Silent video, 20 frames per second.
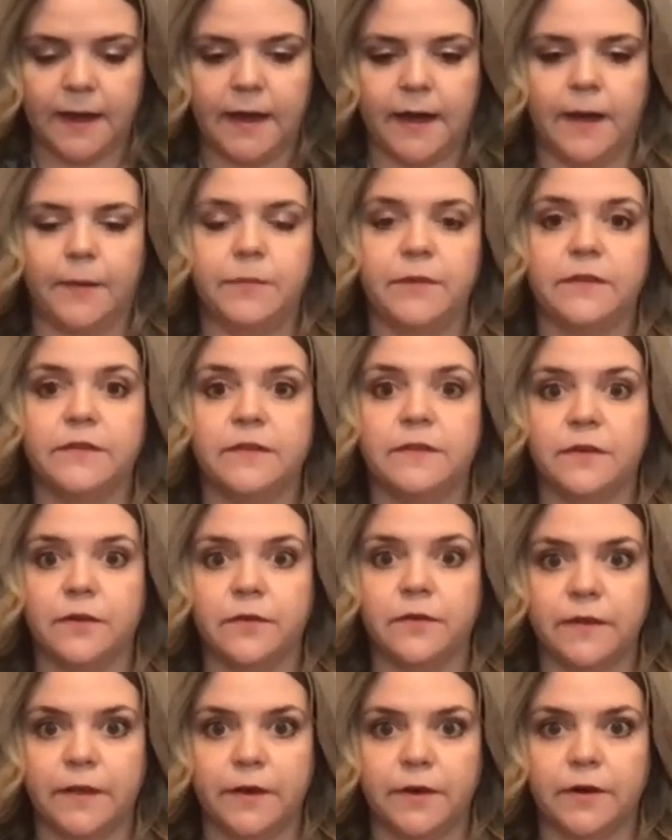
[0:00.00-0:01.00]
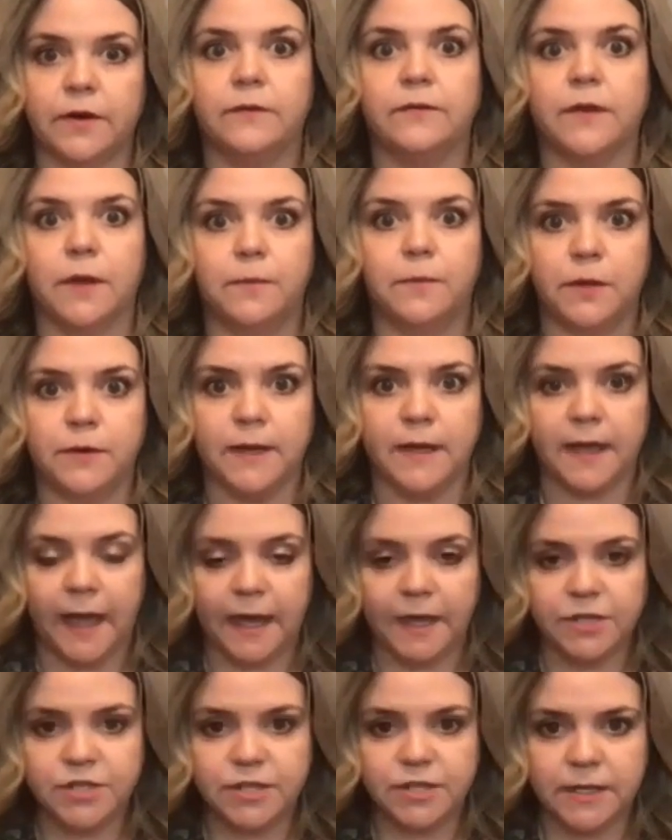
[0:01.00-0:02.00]
This is your center of
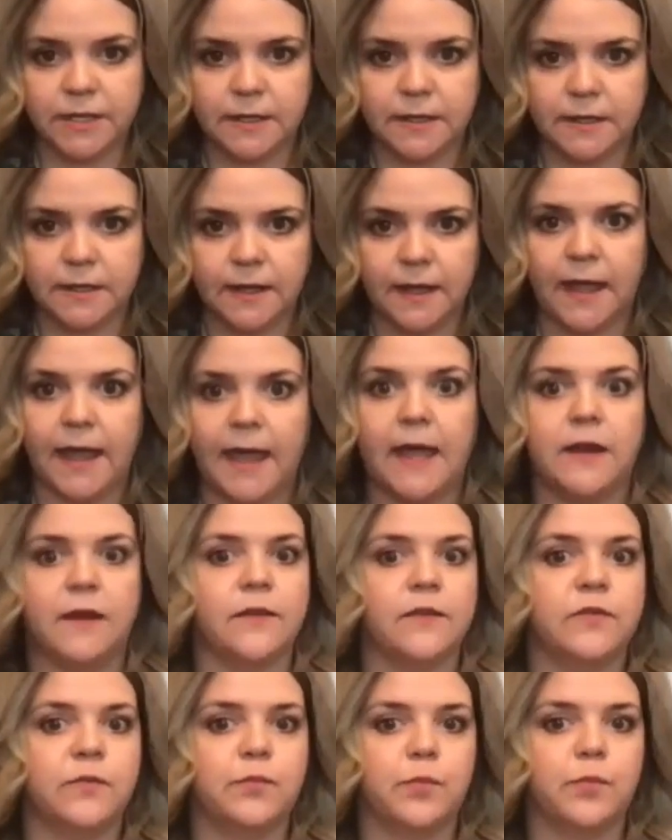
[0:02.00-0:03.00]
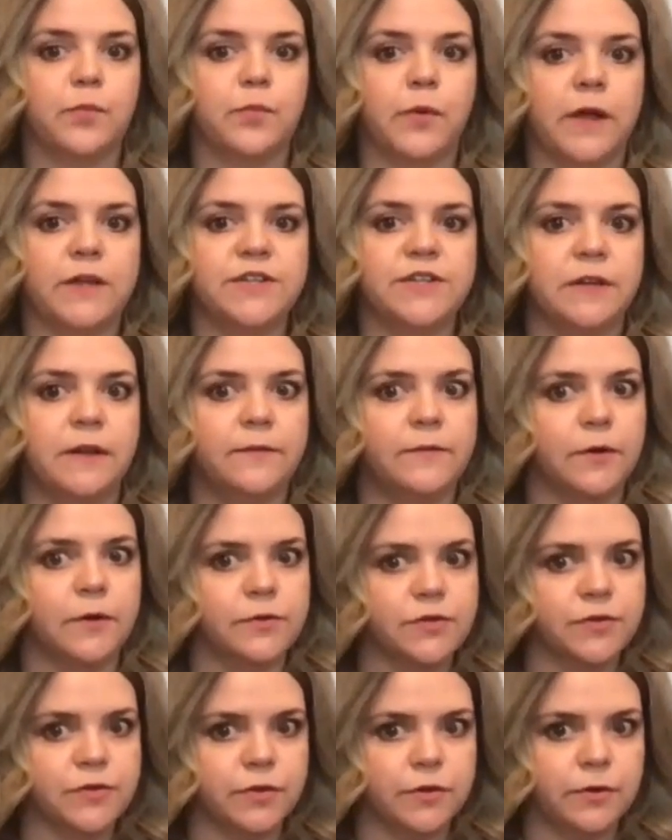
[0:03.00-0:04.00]
communication and expression of
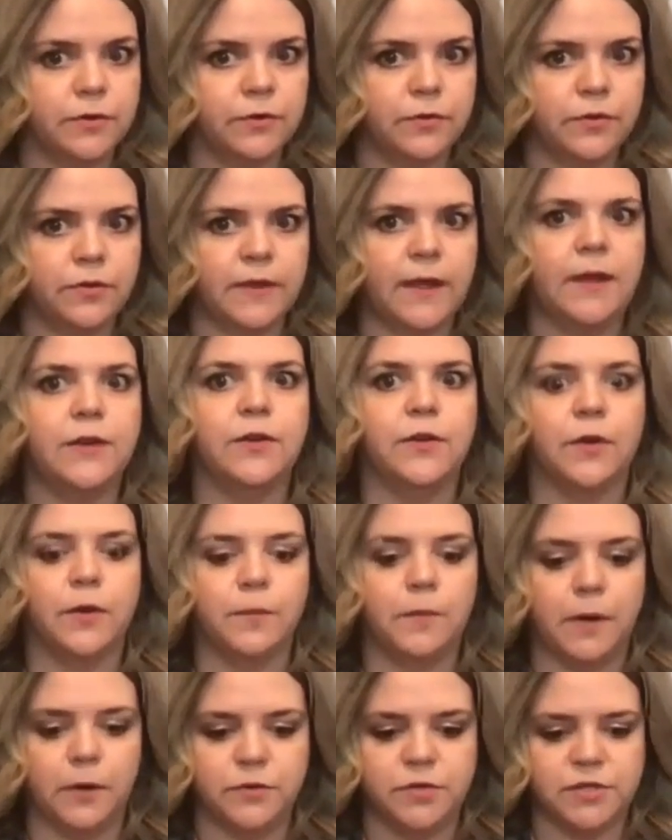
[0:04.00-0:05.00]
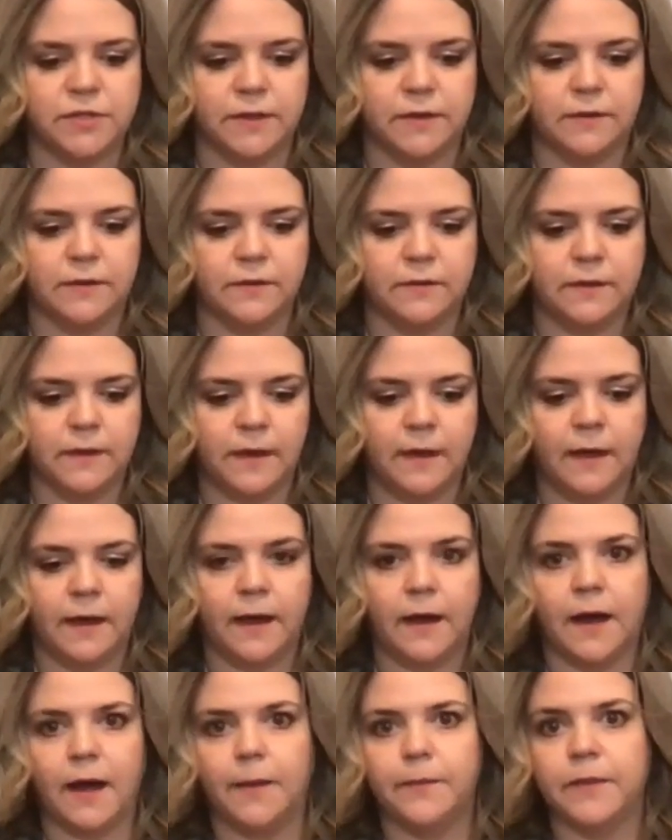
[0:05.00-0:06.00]
your truth and your emotions.
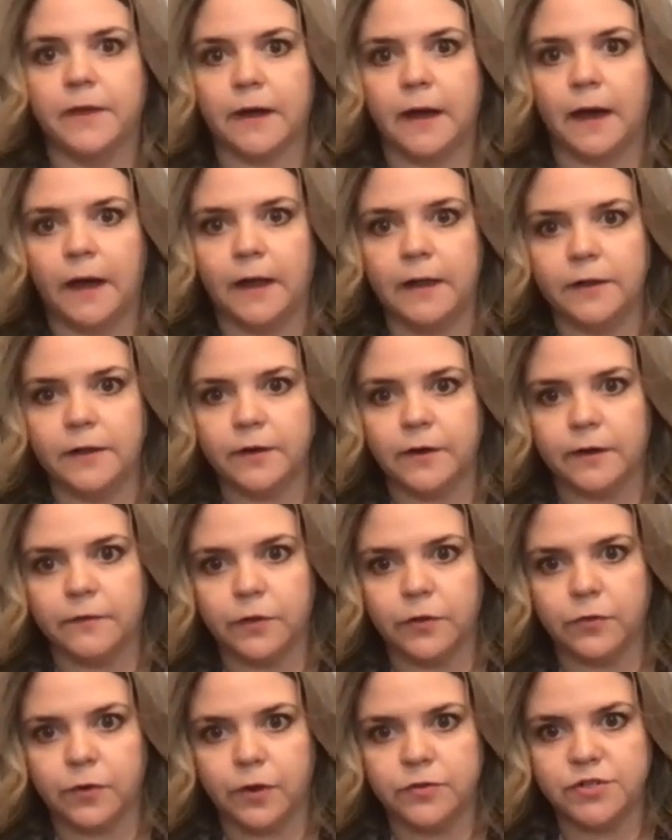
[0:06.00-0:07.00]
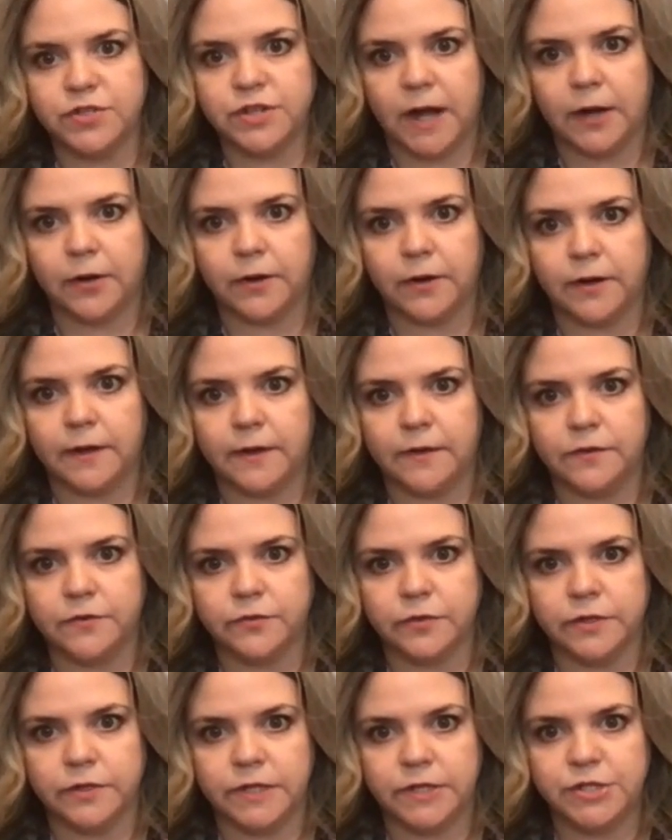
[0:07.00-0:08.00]
The color of the throat chakra is
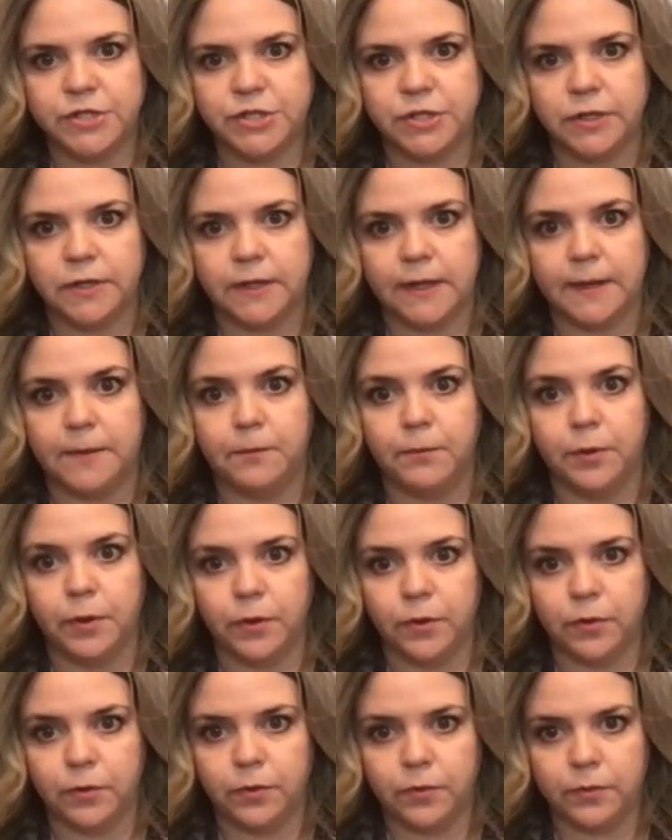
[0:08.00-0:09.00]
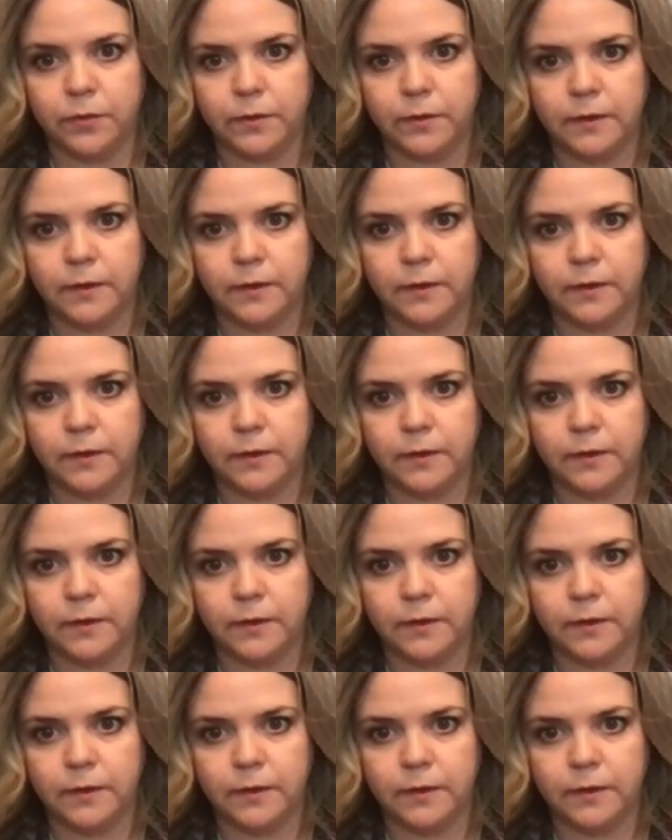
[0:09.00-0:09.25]
traditionally blue.